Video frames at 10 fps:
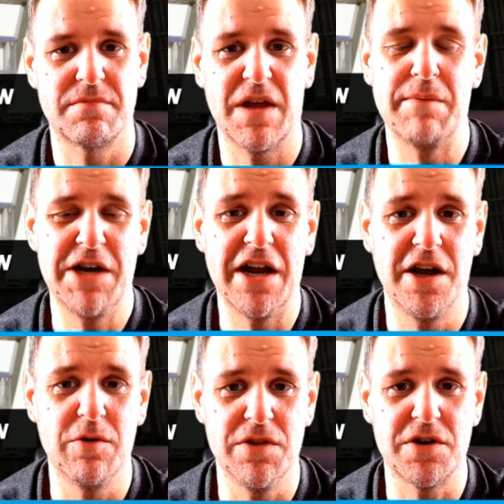I mean, I
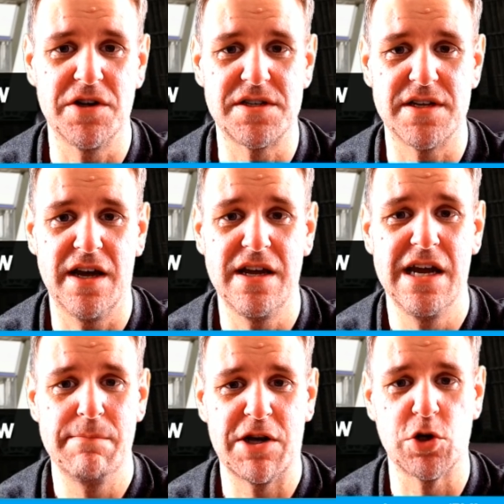know what they're going to say,
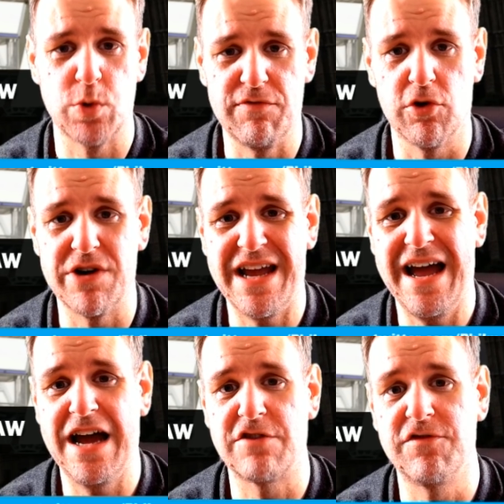because we've already
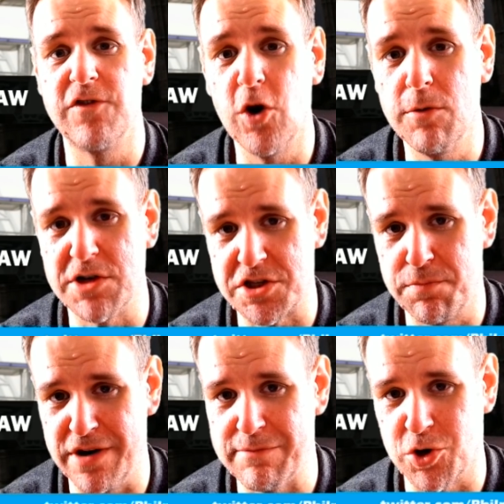had former
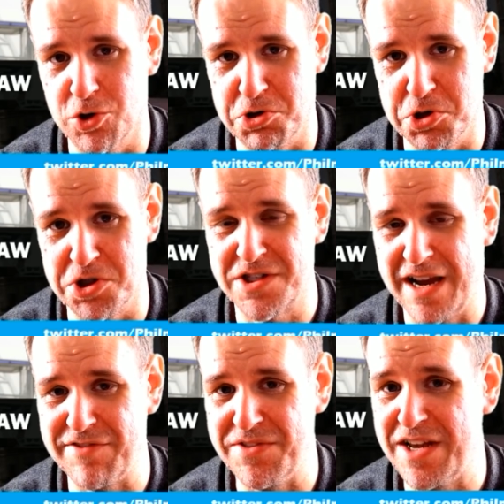Supreme Court judges
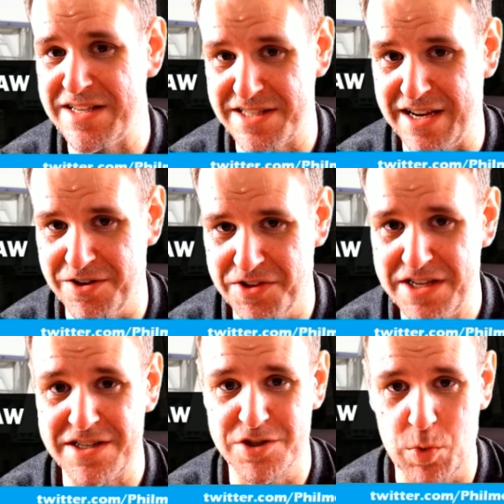having their say on
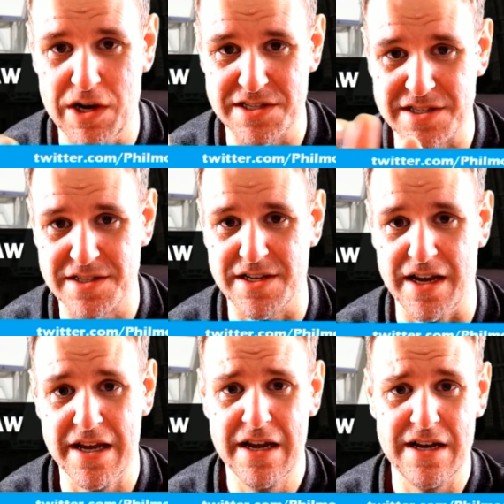this, as well as I
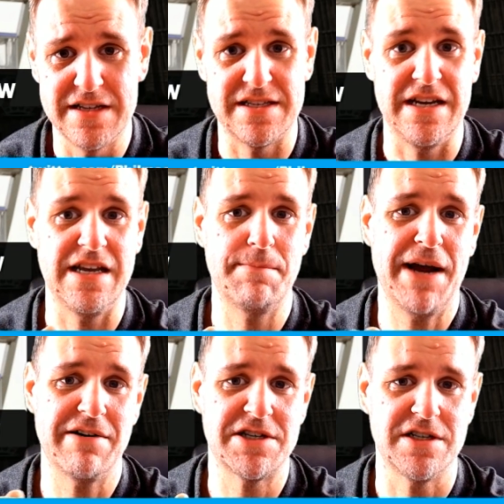say, senior
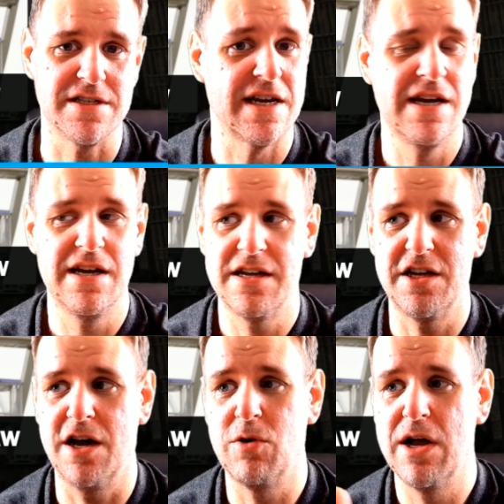barristers.
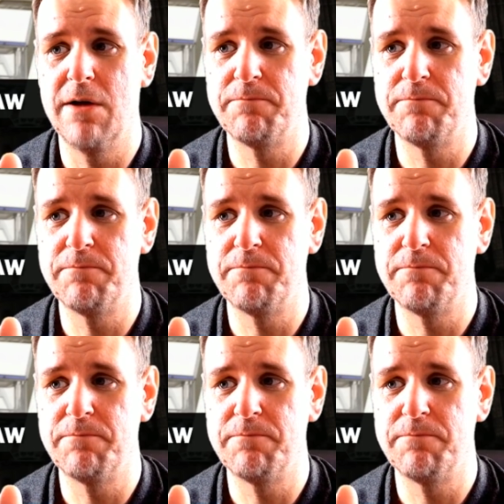You know,